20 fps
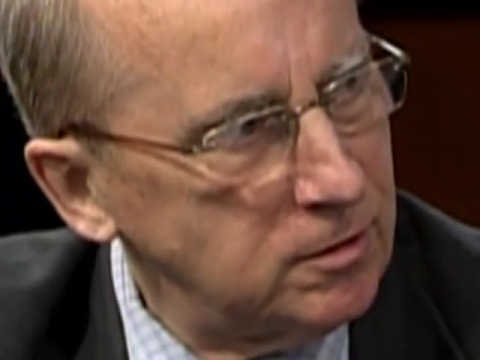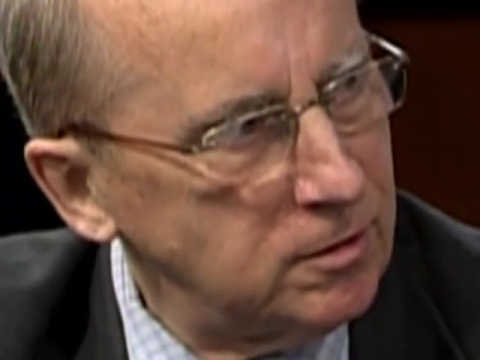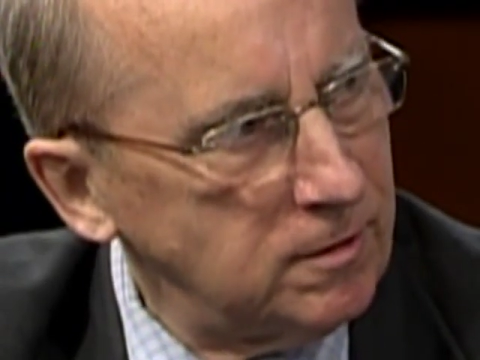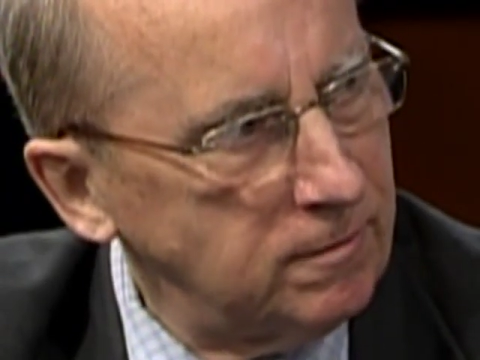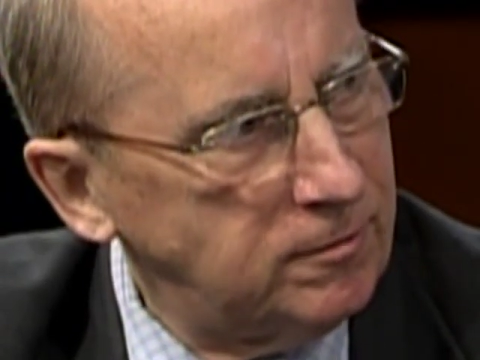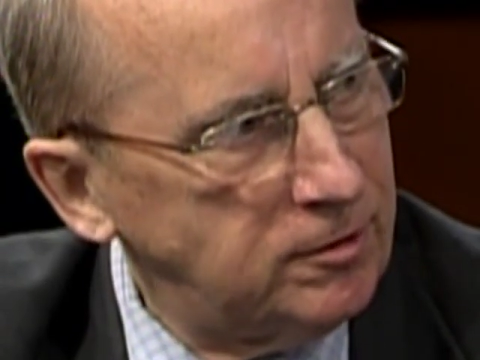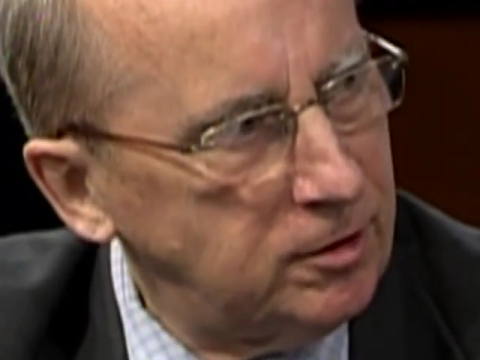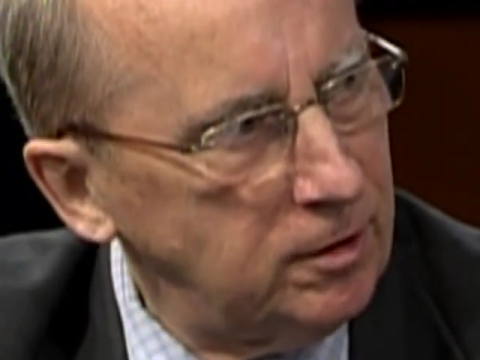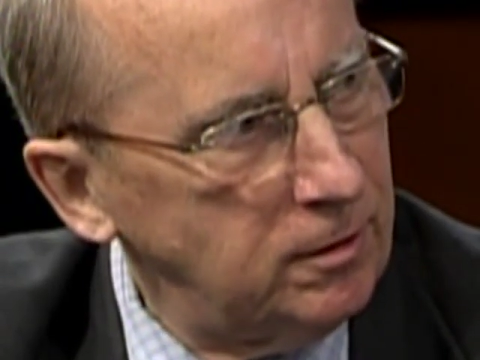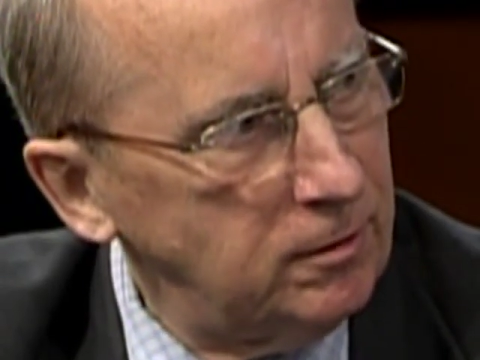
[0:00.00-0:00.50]
of
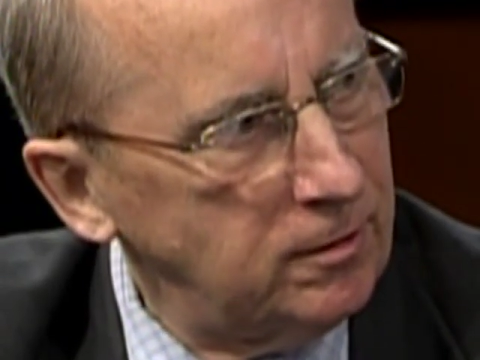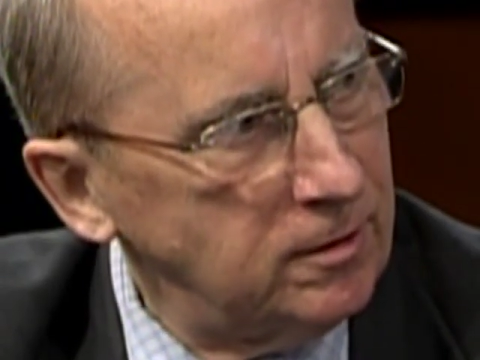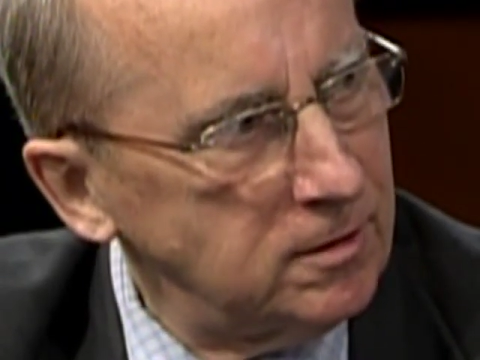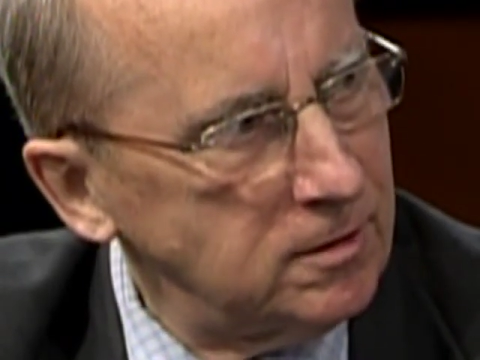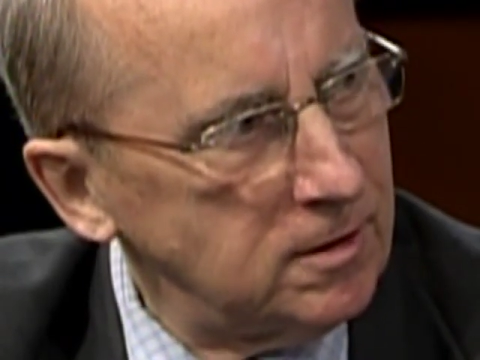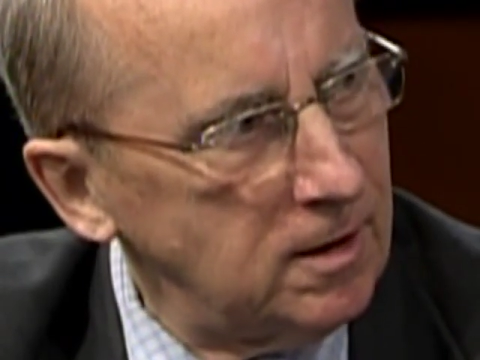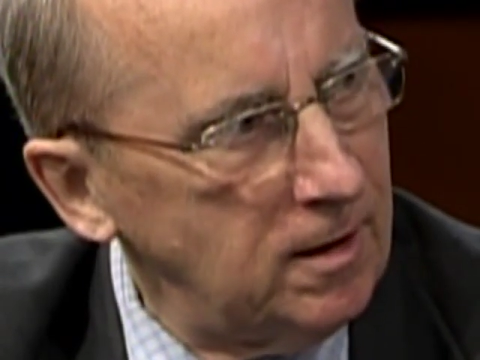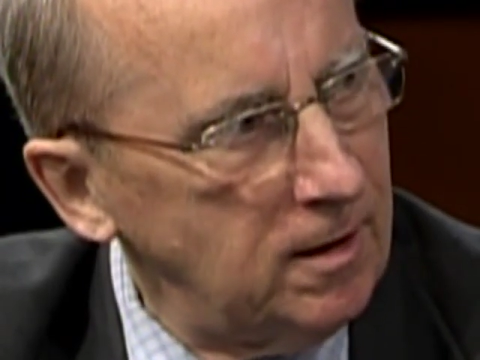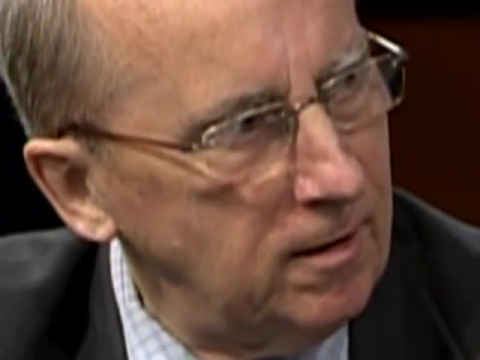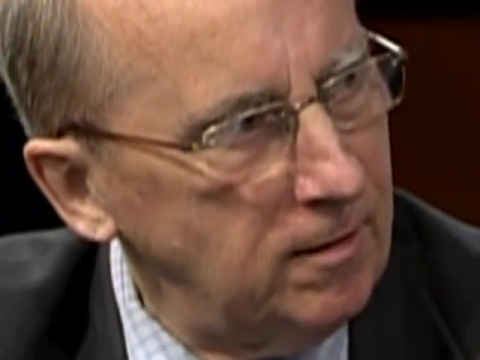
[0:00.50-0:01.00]
children's
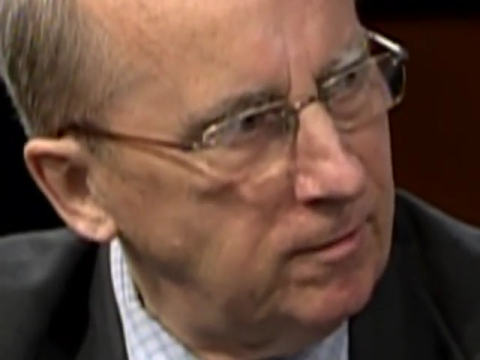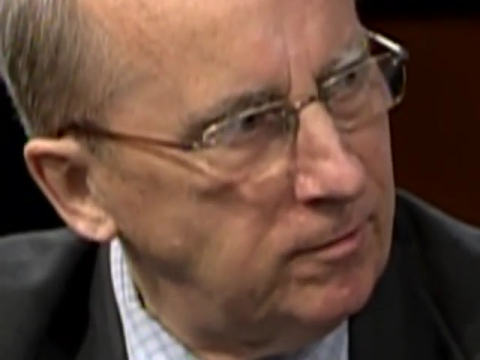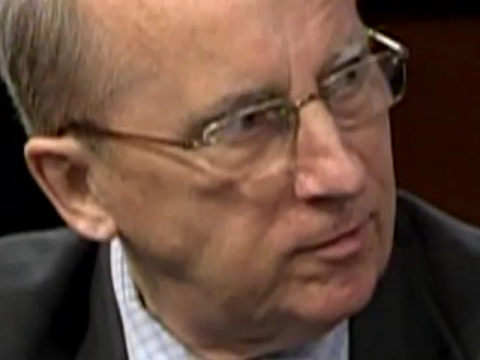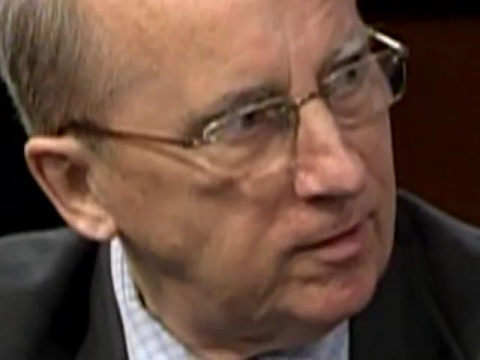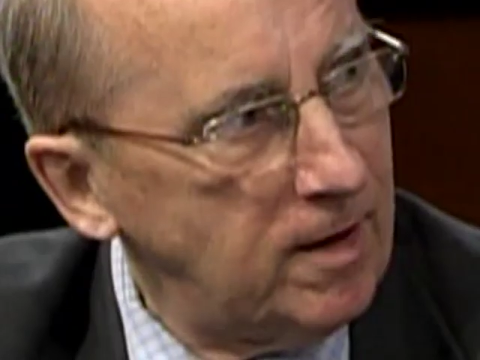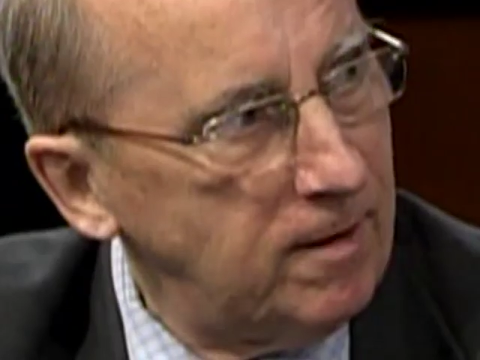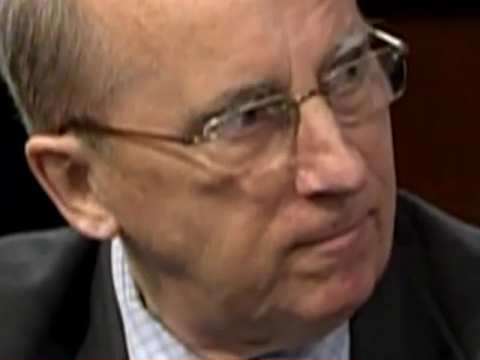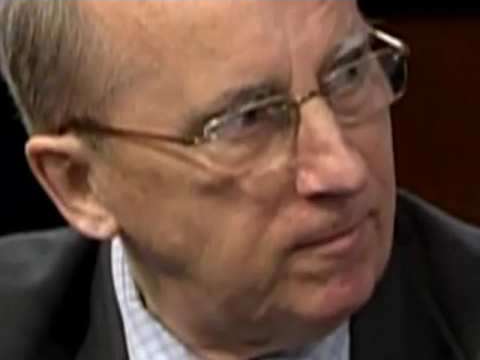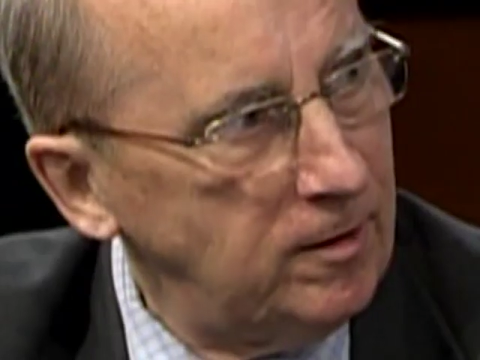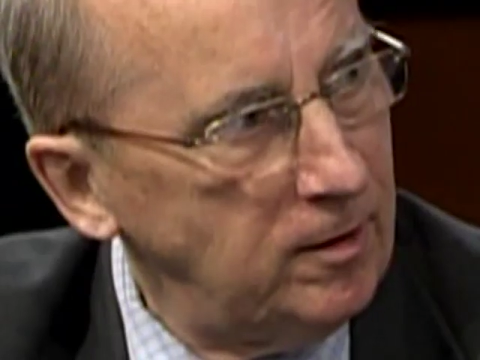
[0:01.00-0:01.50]
lives
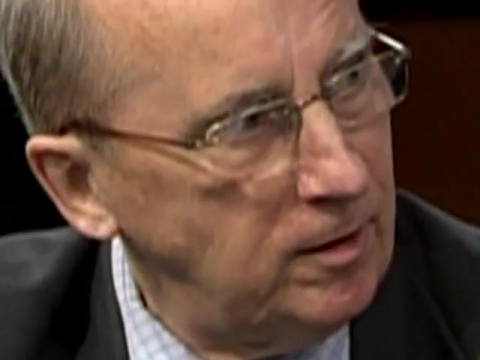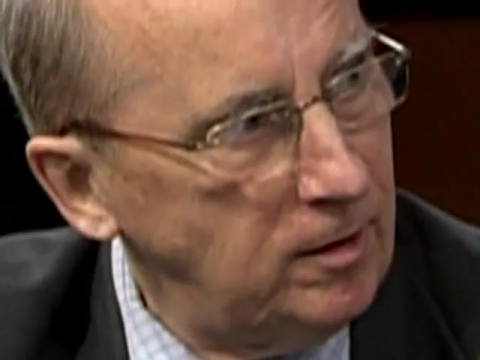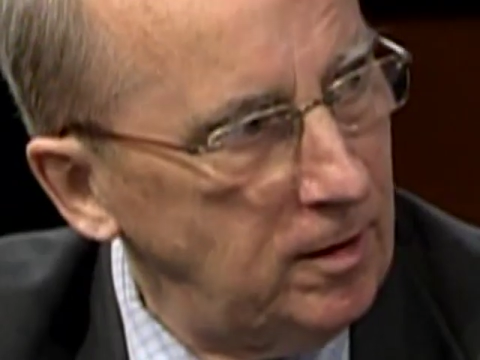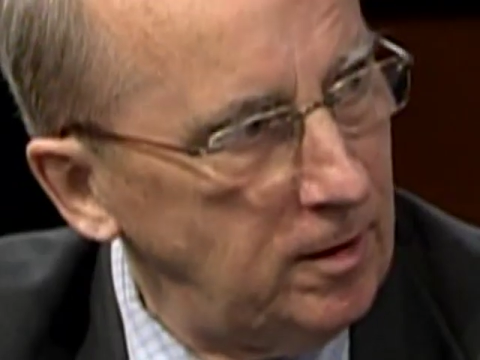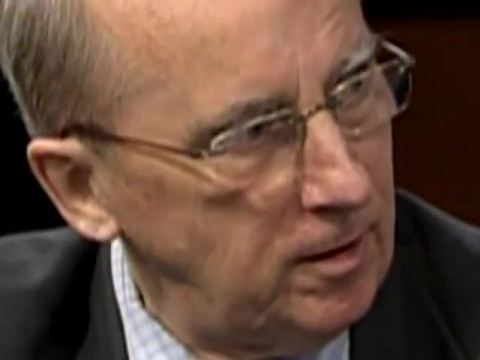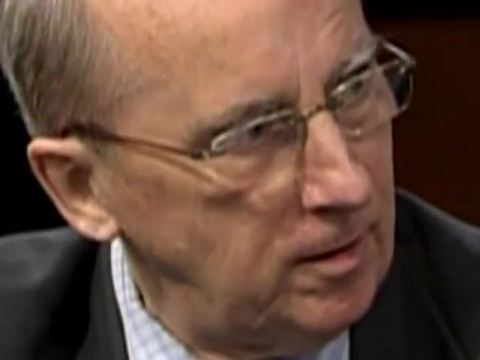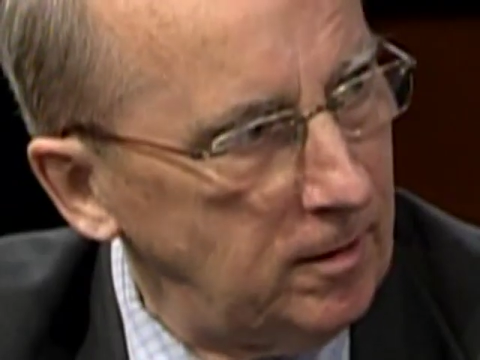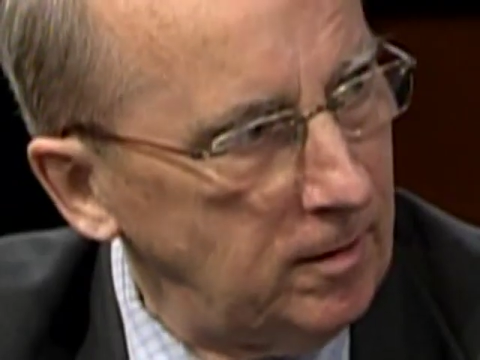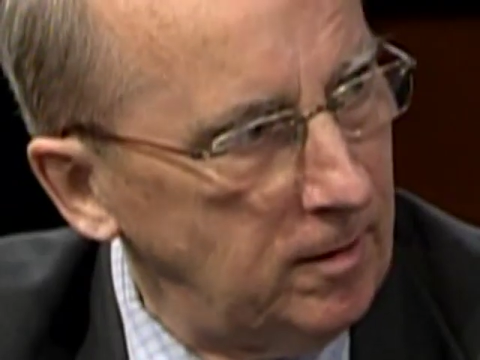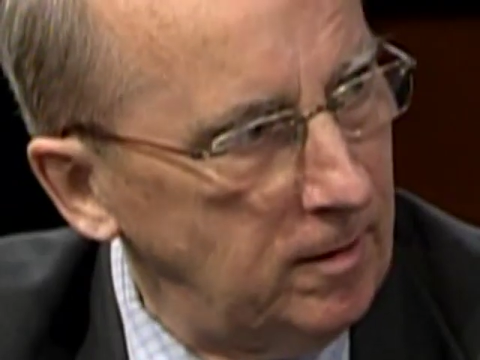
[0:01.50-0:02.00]
every
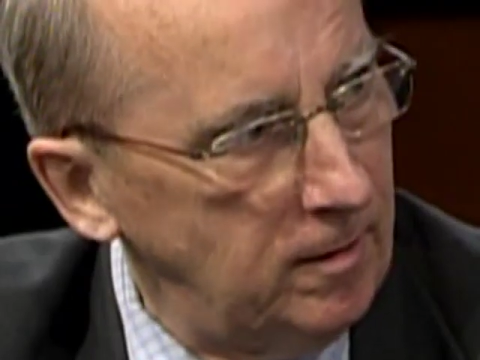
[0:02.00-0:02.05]
year.